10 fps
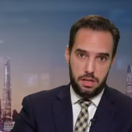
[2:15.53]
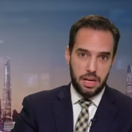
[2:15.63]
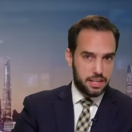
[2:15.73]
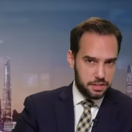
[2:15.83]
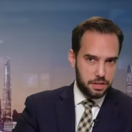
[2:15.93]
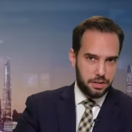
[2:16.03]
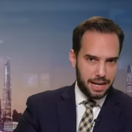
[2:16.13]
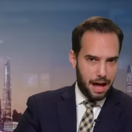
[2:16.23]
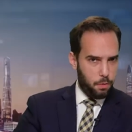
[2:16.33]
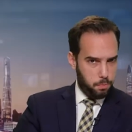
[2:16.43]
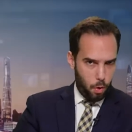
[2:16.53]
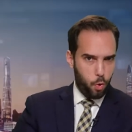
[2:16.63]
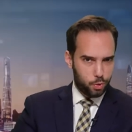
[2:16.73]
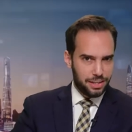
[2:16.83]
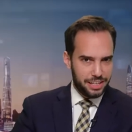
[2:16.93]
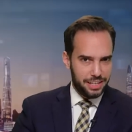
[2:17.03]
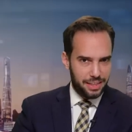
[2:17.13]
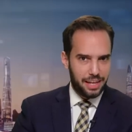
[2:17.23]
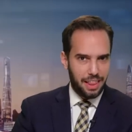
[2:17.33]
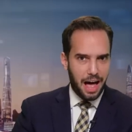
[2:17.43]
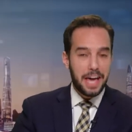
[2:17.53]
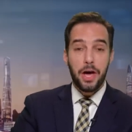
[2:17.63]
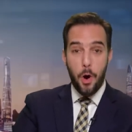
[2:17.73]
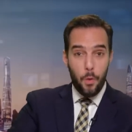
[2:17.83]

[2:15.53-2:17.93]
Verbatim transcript: And considering how boldly they lie